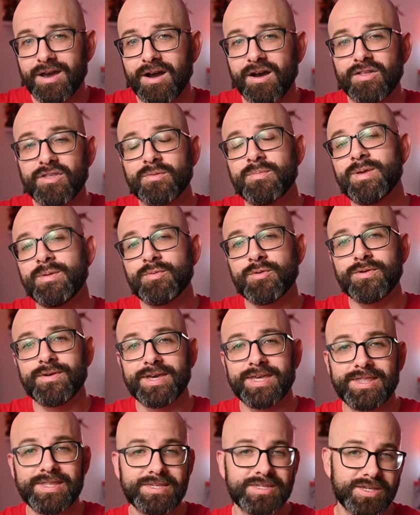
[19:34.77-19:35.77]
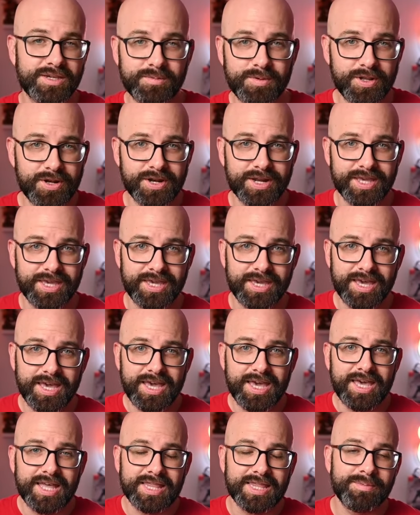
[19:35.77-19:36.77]
other people in this community?
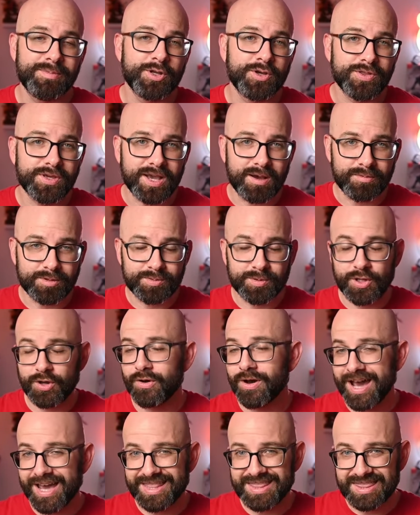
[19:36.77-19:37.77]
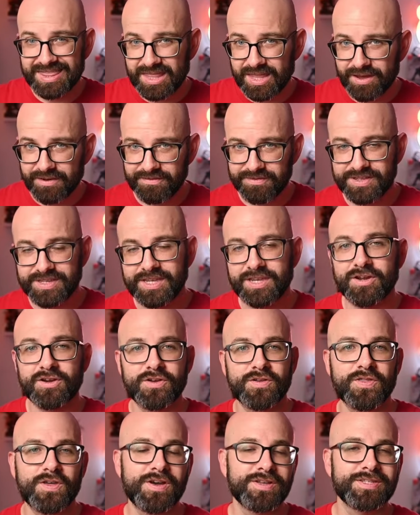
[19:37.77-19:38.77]
Let me know in the comments below. I love to hear
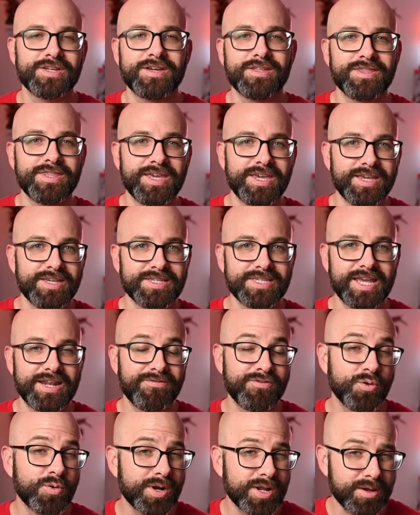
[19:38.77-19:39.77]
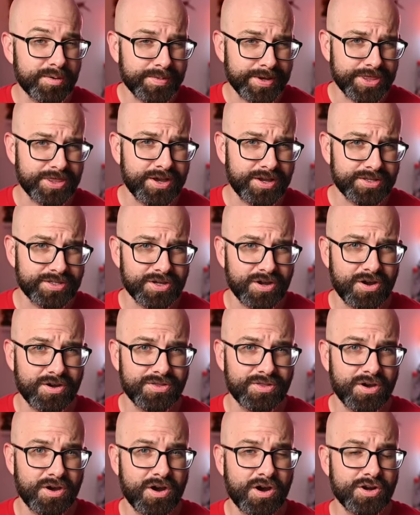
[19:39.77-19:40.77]
your thoughts on things. And if you want to hear my thoughts
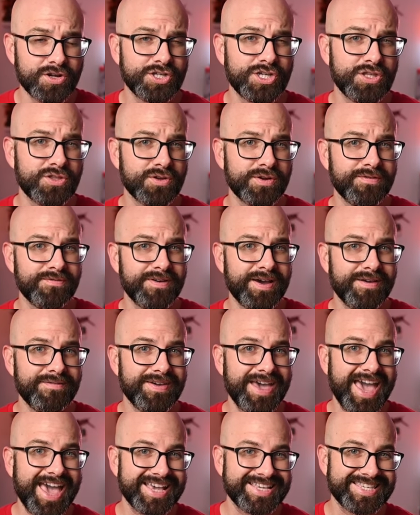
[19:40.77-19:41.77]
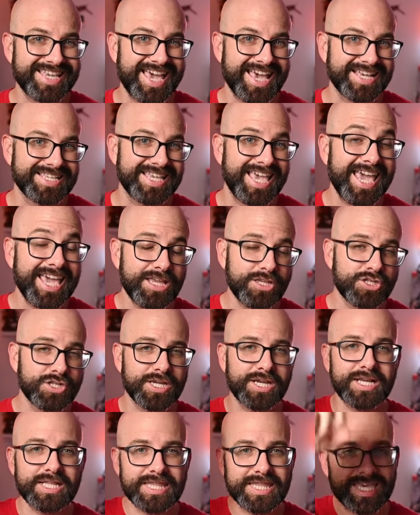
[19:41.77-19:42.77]
on the RG35XXH,
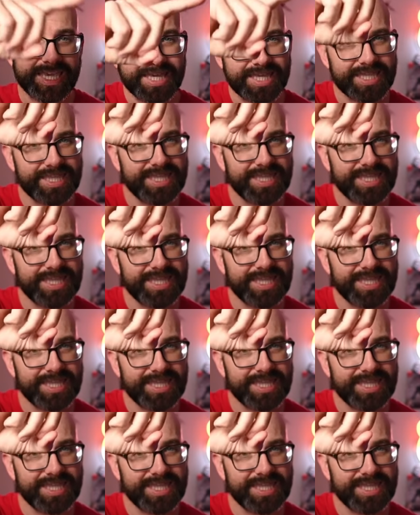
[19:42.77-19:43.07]
click